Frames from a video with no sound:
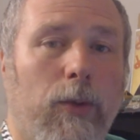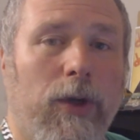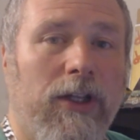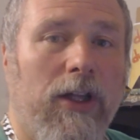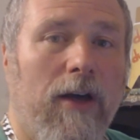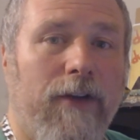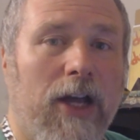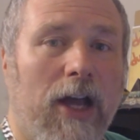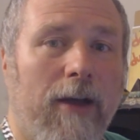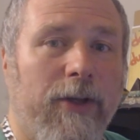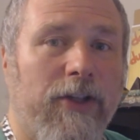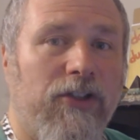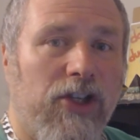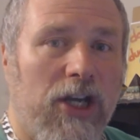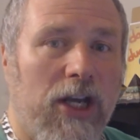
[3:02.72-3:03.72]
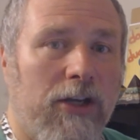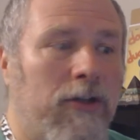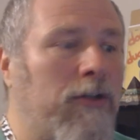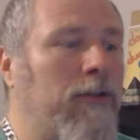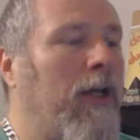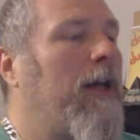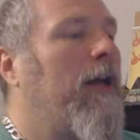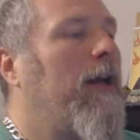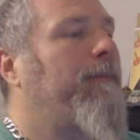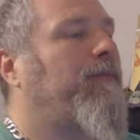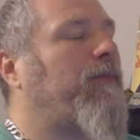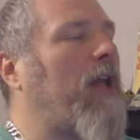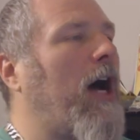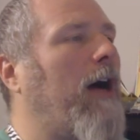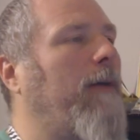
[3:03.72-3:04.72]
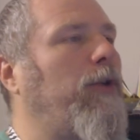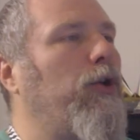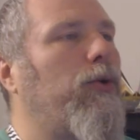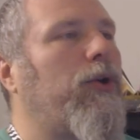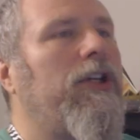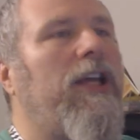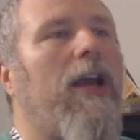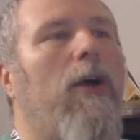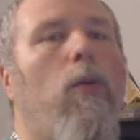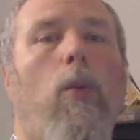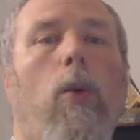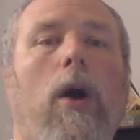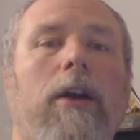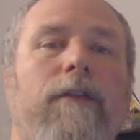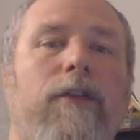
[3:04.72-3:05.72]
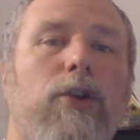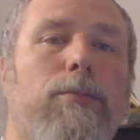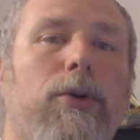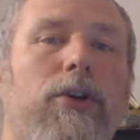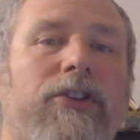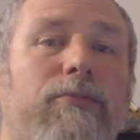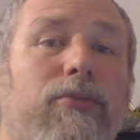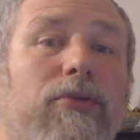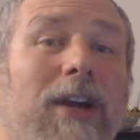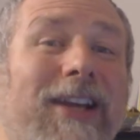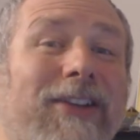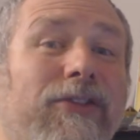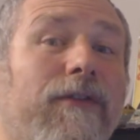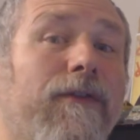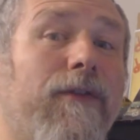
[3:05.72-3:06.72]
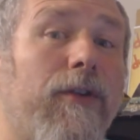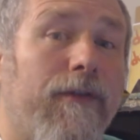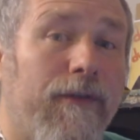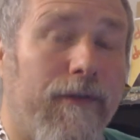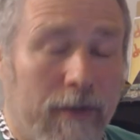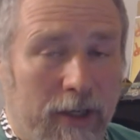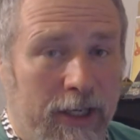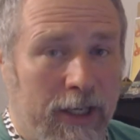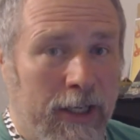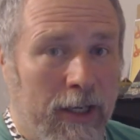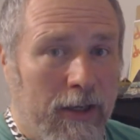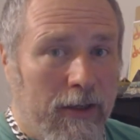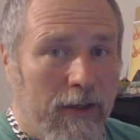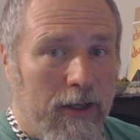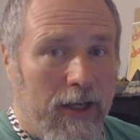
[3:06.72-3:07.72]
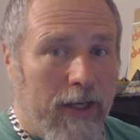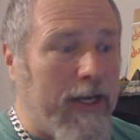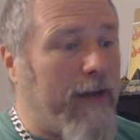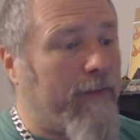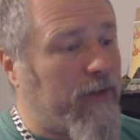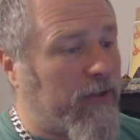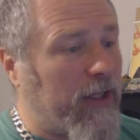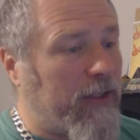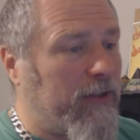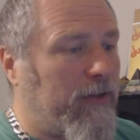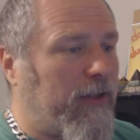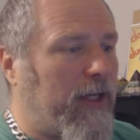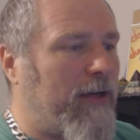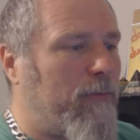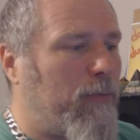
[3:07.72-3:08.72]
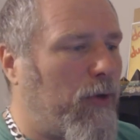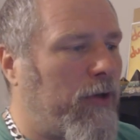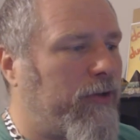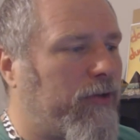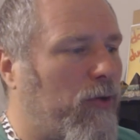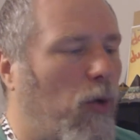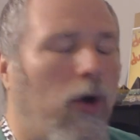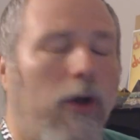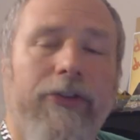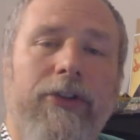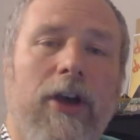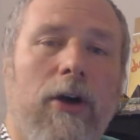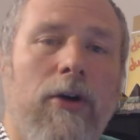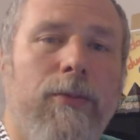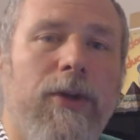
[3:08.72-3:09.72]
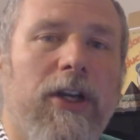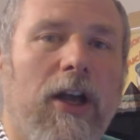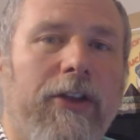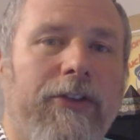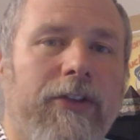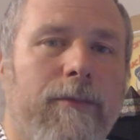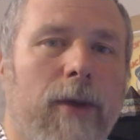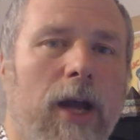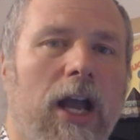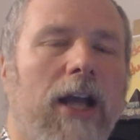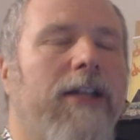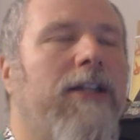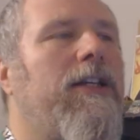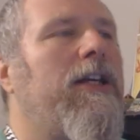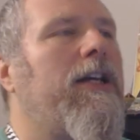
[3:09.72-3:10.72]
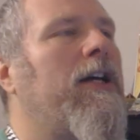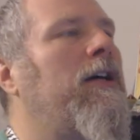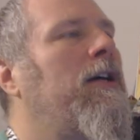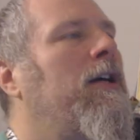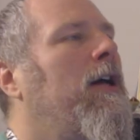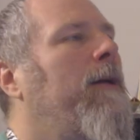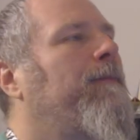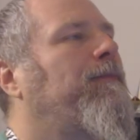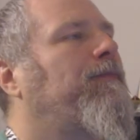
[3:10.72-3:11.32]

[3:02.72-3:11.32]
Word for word: my We Love Comics channel. Um, you can get one of your books pressed for free, and you have to send in ten books. Also, because of my idea,